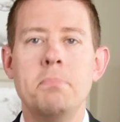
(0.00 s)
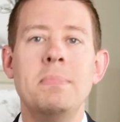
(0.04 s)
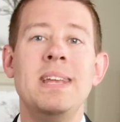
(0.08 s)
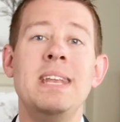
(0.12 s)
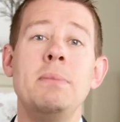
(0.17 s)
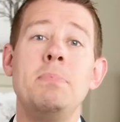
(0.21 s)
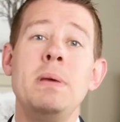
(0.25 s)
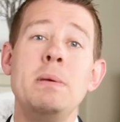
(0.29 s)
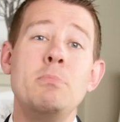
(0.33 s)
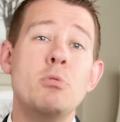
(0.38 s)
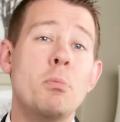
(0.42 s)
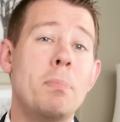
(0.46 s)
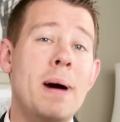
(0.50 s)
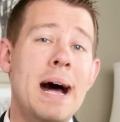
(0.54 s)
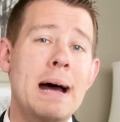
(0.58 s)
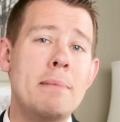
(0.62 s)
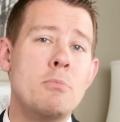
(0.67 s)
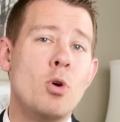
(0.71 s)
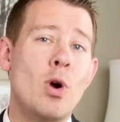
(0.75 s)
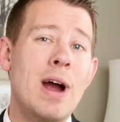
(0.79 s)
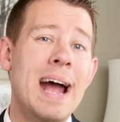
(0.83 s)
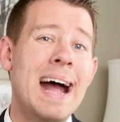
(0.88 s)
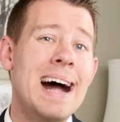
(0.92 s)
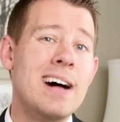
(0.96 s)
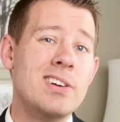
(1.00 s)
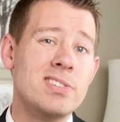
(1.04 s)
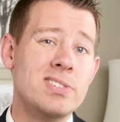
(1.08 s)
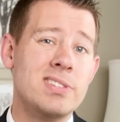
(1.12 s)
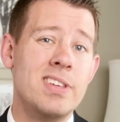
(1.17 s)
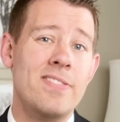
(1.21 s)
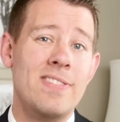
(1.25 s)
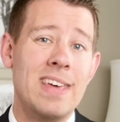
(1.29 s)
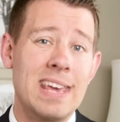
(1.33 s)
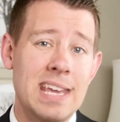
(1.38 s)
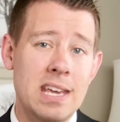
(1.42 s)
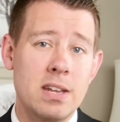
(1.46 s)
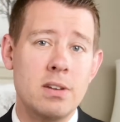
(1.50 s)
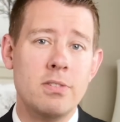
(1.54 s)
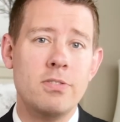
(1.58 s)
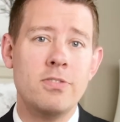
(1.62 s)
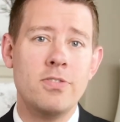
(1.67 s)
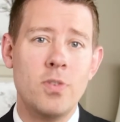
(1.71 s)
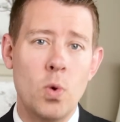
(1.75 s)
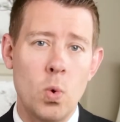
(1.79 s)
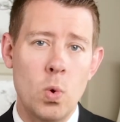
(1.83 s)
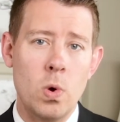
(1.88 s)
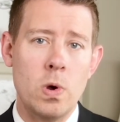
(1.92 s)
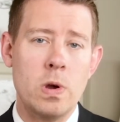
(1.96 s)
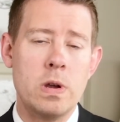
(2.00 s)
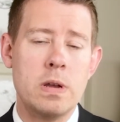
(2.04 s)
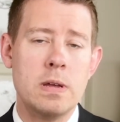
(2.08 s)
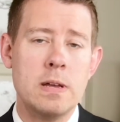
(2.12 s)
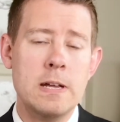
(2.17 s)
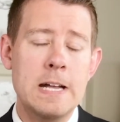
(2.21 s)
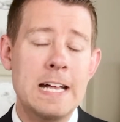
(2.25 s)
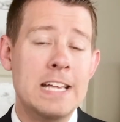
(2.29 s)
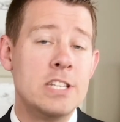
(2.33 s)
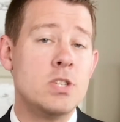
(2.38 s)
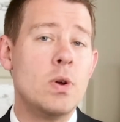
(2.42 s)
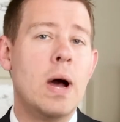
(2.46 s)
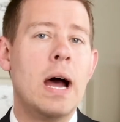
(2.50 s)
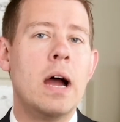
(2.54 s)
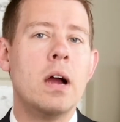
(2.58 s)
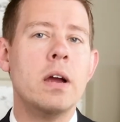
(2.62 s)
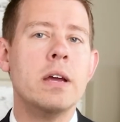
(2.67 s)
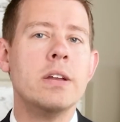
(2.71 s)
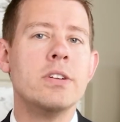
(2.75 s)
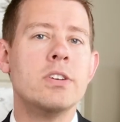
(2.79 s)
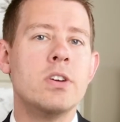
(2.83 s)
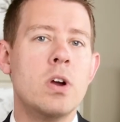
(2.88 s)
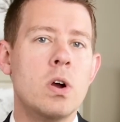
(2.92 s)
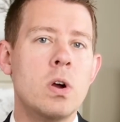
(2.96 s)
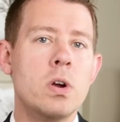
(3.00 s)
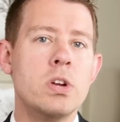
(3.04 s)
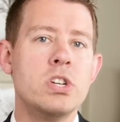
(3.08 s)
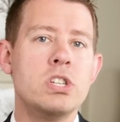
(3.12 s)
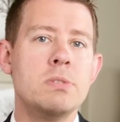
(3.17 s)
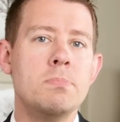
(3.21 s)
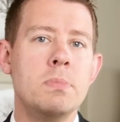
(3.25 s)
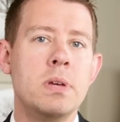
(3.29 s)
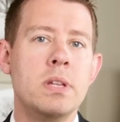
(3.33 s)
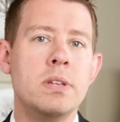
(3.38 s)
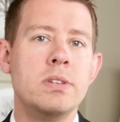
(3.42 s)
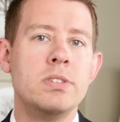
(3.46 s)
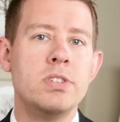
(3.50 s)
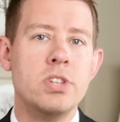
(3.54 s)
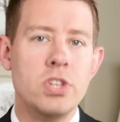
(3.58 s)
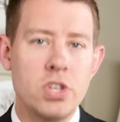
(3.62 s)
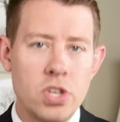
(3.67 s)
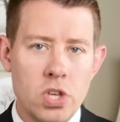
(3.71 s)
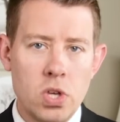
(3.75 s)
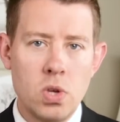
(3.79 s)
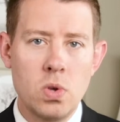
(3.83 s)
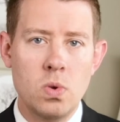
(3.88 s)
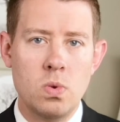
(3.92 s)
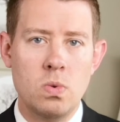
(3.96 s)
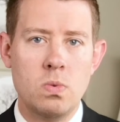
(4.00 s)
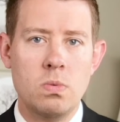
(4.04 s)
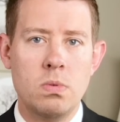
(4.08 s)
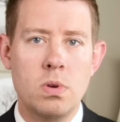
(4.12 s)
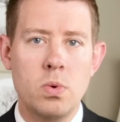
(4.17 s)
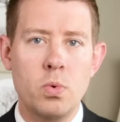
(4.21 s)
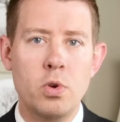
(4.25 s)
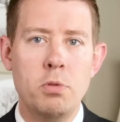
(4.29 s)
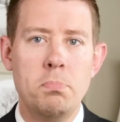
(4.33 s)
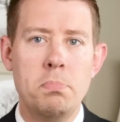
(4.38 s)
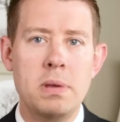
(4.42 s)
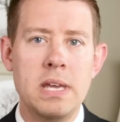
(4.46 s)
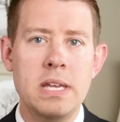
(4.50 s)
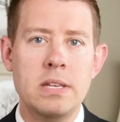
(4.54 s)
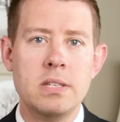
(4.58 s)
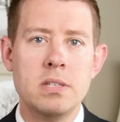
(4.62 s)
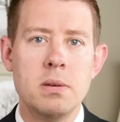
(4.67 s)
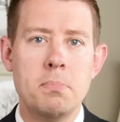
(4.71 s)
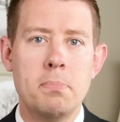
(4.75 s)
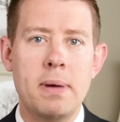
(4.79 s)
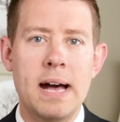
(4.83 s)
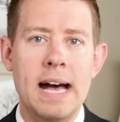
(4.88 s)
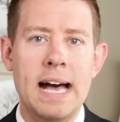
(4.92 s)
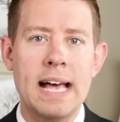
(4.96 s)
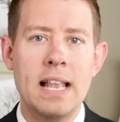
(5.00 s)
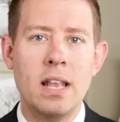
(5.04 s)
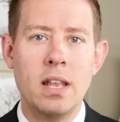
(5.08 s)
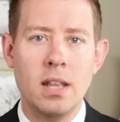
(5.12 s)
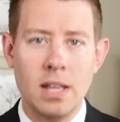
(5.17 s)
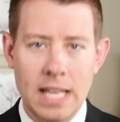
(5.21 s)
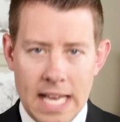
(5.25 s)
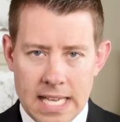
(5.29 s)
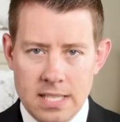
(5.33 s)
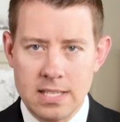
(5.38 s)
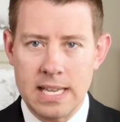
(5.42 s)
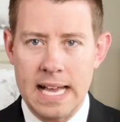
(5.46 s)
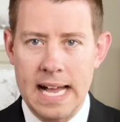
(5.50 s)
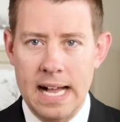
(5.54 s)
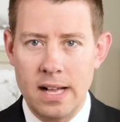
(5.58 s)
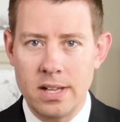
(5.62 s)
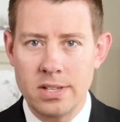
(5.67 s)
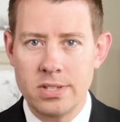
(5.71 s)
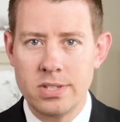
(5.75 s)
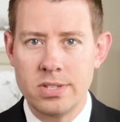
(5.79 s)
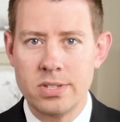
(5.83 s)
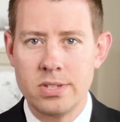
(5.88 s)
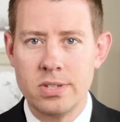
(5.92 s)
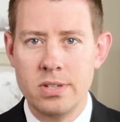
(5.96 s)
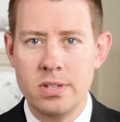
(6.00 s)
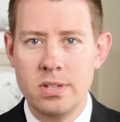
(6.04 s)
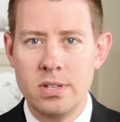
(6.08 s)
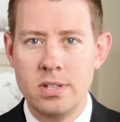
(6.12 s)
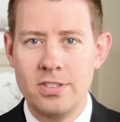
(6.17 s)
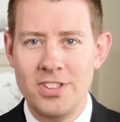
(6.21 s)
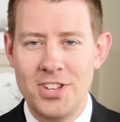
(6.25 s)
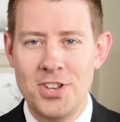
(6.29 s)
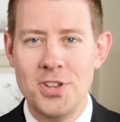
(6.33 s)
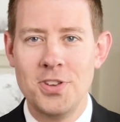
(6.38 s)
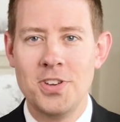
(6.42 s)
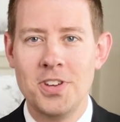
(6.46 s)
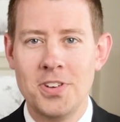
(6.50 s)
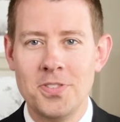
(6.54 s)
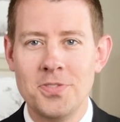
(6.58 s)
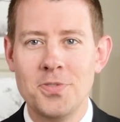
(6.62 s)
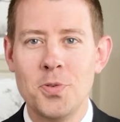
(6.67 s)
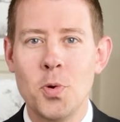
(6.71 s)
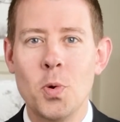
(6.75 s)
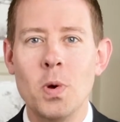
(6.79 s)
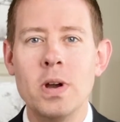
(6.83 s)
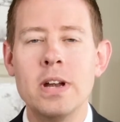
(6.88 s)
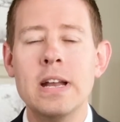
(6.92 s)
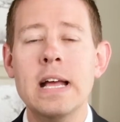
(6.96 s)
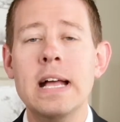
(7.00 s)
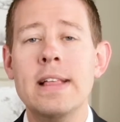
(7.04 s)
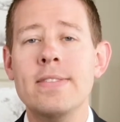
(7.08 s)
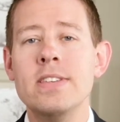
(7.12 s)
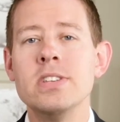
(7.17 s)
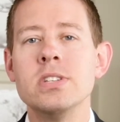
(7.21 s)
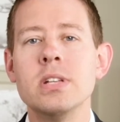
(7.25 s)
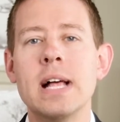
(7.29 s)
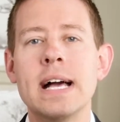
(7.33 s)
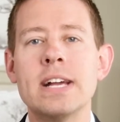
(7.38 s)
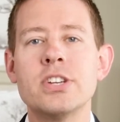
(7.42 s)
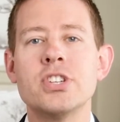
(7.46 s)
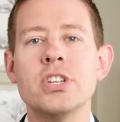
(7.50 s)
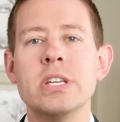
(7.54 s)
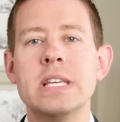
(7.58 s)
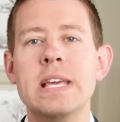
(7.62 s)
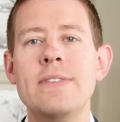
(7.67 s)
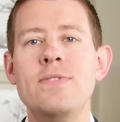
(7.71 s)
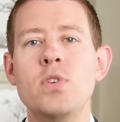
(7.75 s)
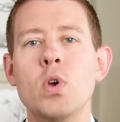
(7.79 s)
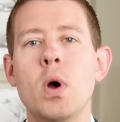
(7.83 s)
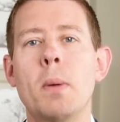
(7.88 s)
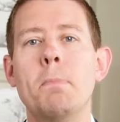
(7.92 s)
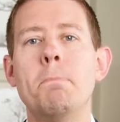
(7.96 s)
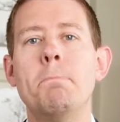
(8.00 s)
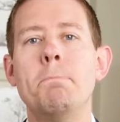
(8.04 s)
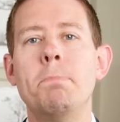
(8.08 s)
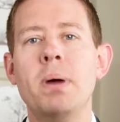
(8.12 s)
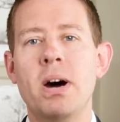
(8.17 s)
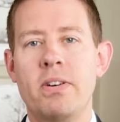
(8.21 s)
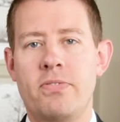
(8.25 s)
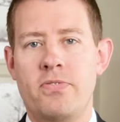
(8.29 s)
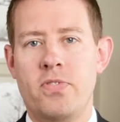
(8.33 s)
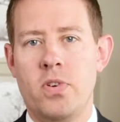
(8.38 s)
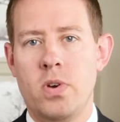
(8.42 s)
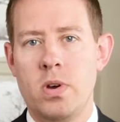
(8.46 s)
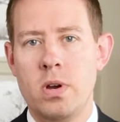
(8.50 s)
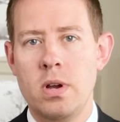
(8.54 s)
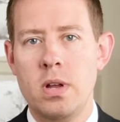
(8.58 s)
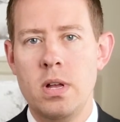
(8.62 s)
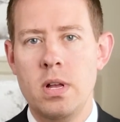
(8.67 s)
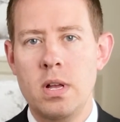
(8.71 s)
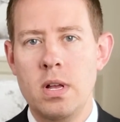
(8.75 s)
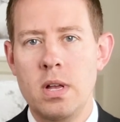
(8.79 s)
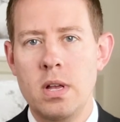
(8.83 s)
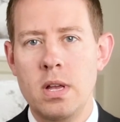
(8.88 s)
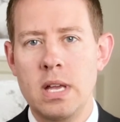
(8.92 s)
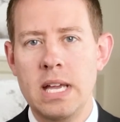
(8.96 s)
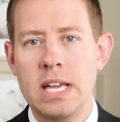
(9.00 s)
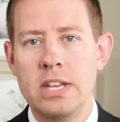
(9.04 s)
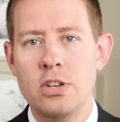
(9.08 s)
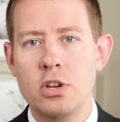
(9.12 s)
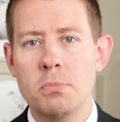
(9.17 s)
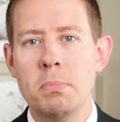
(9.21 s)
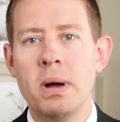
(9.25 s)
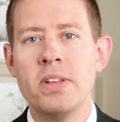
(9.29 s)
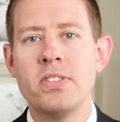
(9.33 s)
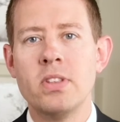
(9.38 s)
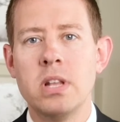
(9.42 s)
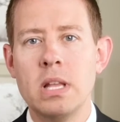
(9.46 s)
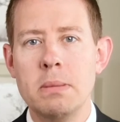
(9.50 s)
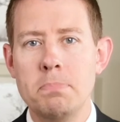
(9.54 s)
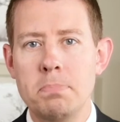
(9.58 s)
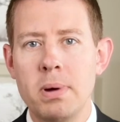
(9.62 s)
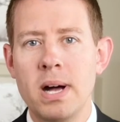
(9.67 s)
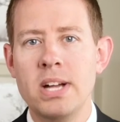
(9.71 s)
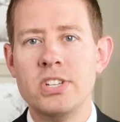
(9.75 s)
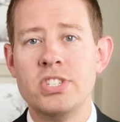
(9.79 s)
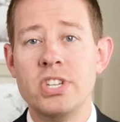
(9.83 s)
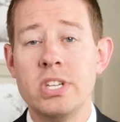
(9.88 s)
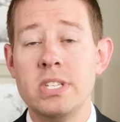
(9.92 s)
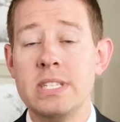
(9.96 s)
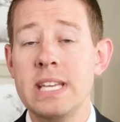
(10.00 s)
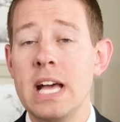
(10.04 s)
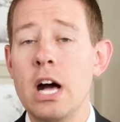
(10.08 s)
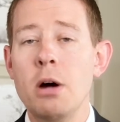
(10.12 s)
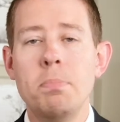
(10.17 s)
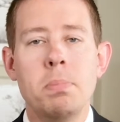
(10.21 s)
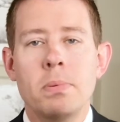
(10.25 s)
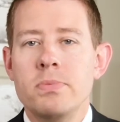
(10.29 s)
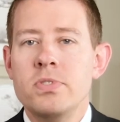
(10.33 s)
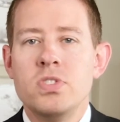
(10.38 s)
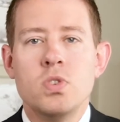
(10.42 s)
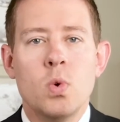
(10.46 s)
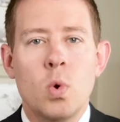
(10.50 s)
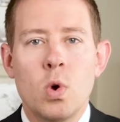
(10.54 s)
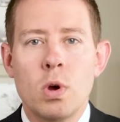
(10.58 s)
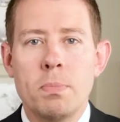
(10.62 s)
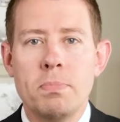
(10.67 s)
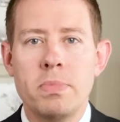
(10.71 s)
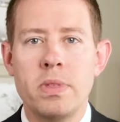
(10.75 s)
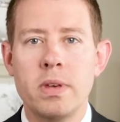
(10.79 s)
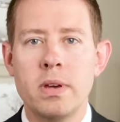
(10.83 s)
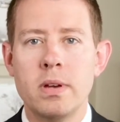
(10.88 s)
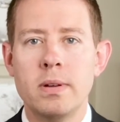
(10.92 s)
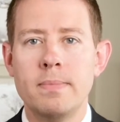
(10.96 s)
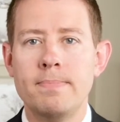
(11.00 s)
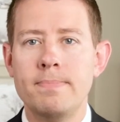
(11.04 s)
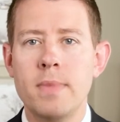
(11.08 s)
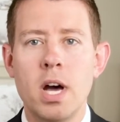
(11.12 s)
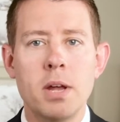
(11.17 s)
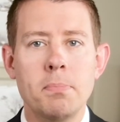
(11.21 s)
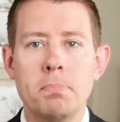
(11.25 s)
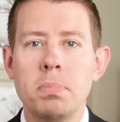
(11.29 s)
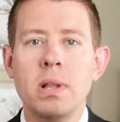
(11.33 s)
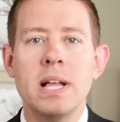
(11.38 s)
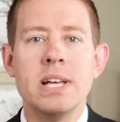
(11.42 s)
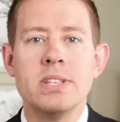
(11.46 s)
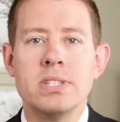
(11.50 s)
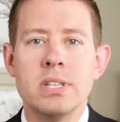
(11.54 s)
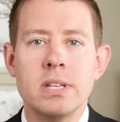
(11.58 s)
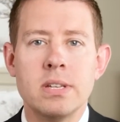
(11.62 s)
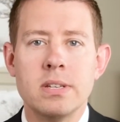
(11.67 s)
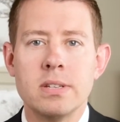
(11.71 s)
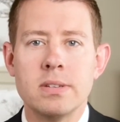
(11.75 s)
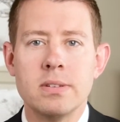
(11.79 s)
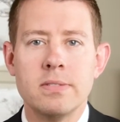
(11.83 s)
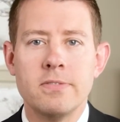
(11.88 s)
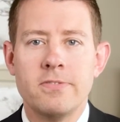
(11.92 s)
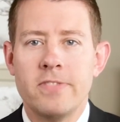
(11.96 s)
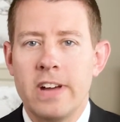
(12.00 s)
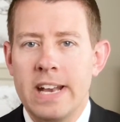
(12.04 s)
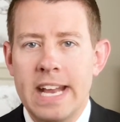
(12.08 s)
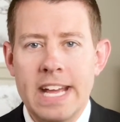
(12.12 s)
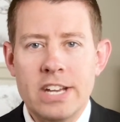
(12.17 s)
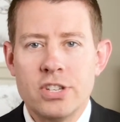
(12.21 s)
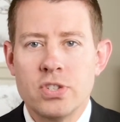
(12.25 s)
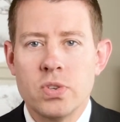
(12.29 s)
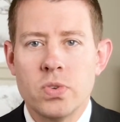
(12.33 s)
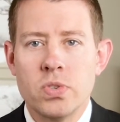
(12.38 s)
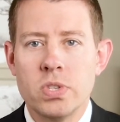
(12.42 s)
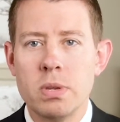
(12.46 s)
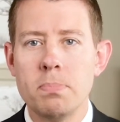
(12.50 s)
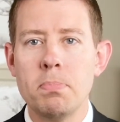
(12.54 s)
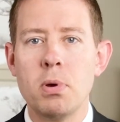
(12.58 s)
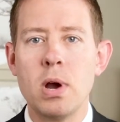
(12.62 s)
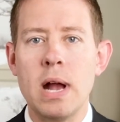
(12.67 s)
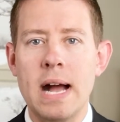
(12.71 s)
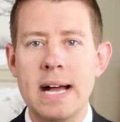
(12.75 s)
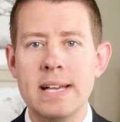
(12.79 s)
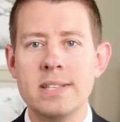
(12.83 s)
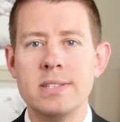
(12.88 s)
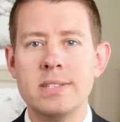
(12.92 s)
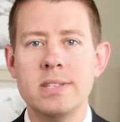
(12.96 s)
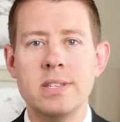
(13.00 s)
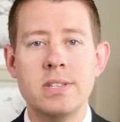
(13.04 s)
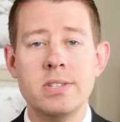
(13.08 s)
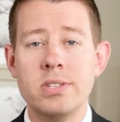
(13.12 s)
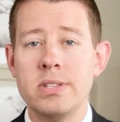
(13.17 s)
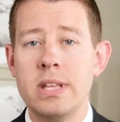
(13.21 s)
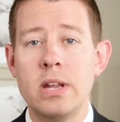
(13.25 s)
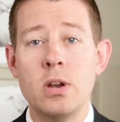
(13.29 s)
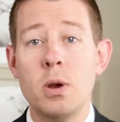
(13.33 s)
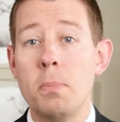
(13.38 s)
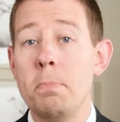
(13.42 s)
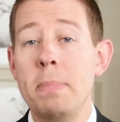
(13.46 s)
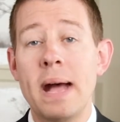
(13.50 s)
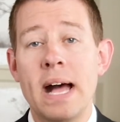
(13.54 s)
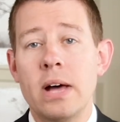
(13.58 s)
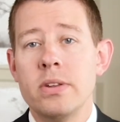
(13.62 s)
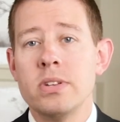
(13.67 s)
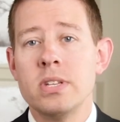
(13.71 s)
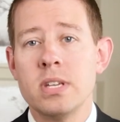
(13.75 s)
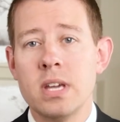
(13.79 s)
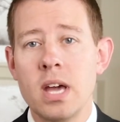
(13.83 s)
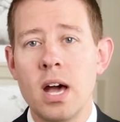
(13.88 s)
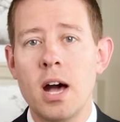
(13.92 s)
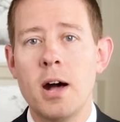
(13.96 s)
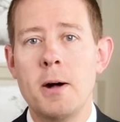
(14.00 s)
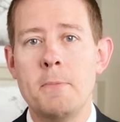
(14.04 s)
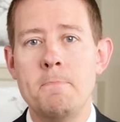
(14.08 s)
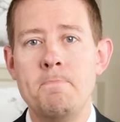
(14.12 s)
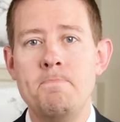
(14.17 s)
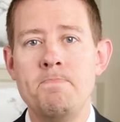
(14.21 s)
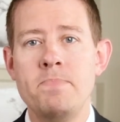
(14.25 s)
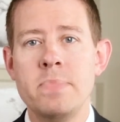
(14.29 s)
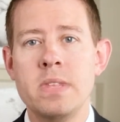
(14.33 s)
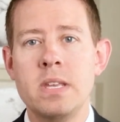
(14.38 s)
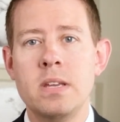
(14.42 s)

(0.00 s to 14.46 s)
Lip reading: Many people buy more house than they can afford. So our encouragement to you would be to buy less house than you can afford. This will actually give you a buffer in your monthly budget to help absorb the unpleasant financial surprises that are bound to come